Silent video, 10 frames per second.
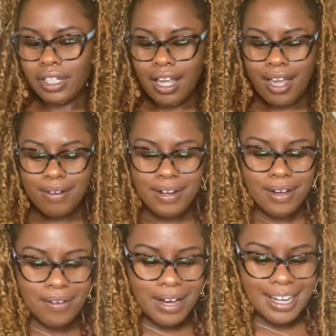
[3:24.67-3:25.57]
I don't
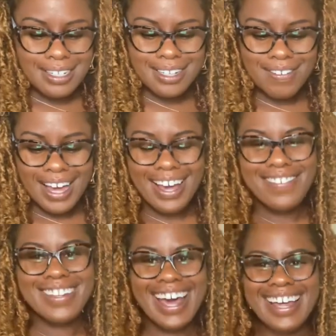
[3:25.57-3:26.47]
know, I just don't
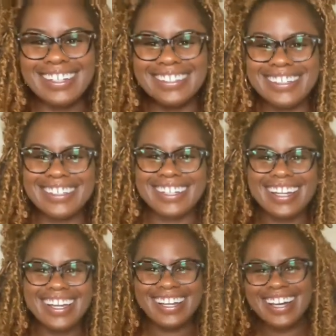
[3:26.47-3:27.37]
have that look.
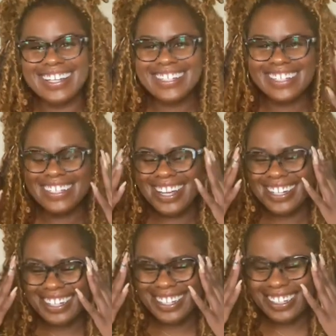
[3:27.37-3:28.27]
Like, I see a lot
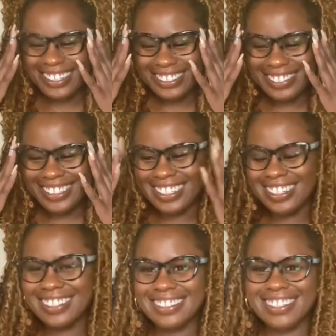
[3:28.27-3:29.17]
of the luxury
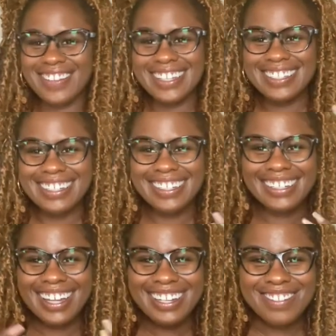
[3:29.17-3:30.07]
girls, especially a
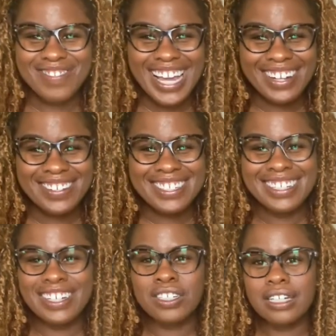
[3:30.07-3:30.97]
lot of the black girls in
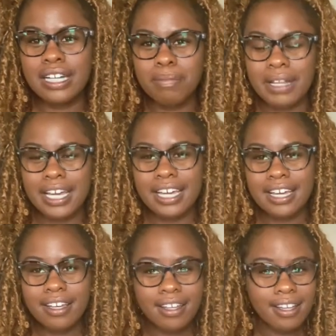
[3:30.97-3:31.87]
luxury, and I'm like,
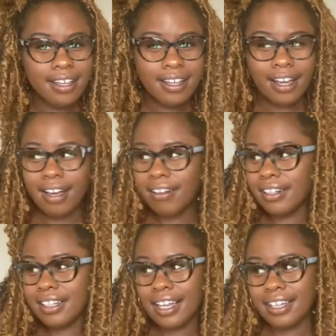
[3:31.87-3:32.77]
I don't
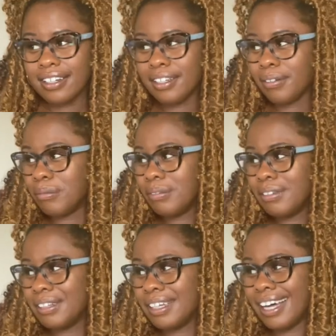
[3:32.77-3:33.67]
look like them.
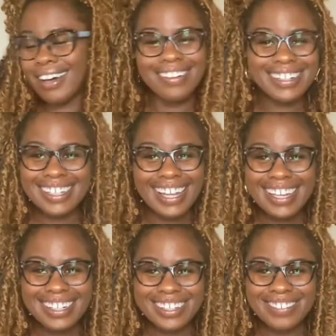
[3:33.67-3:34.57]
I don't look
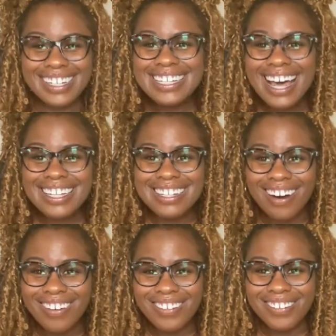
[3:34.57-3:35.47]
like them, because I
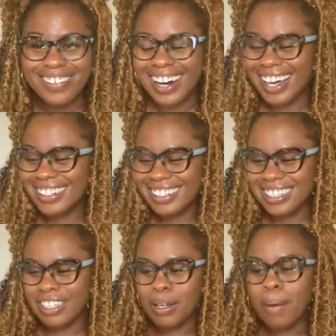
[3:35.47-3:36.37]
don't. I
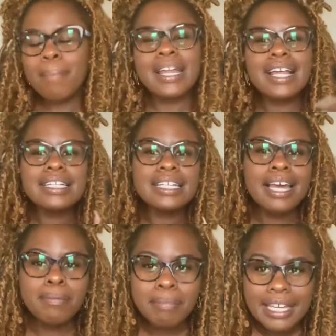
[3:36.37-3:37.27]
look
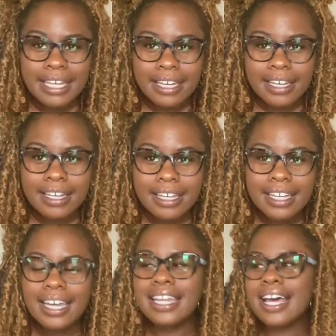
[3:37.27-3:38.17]
like me,
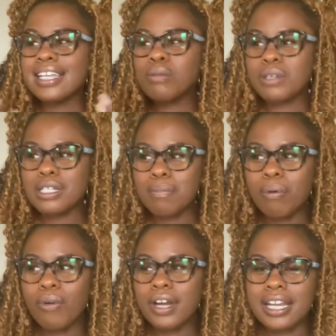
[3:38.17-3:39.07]
and that's what's
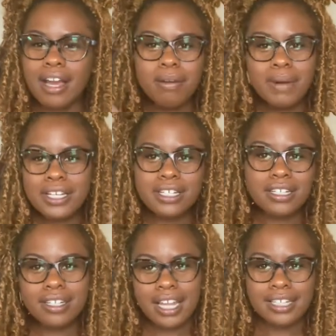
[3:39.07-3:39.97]
important. Everybody should
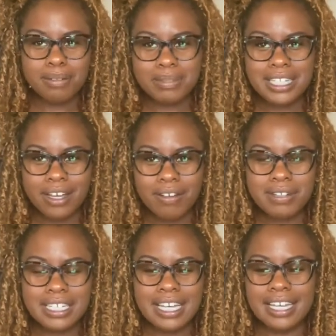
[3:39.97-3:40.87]
look like
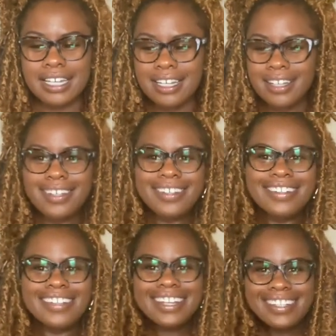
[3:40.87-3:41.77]
themselves, and
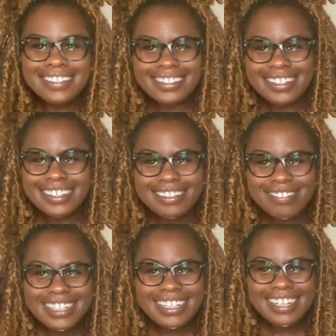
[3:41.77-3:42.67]
this is
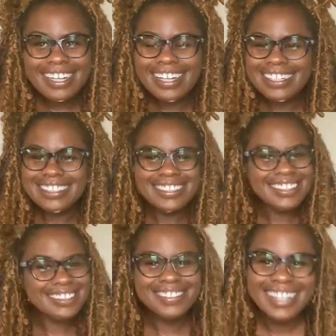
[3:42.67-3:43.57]
me, and this
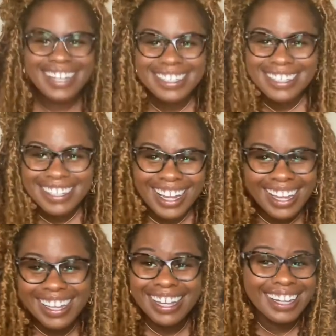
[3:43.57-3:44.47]
is what I look
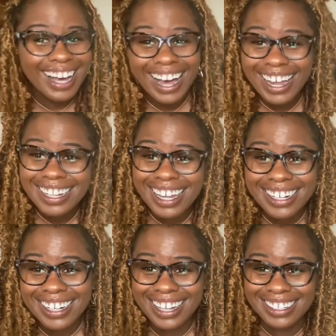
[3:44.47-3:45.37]
like, and I like
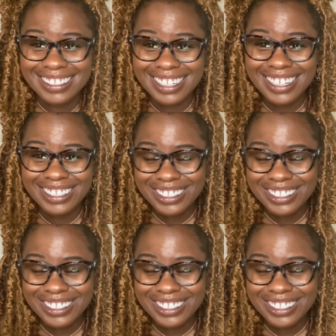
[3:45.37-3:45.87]
nice things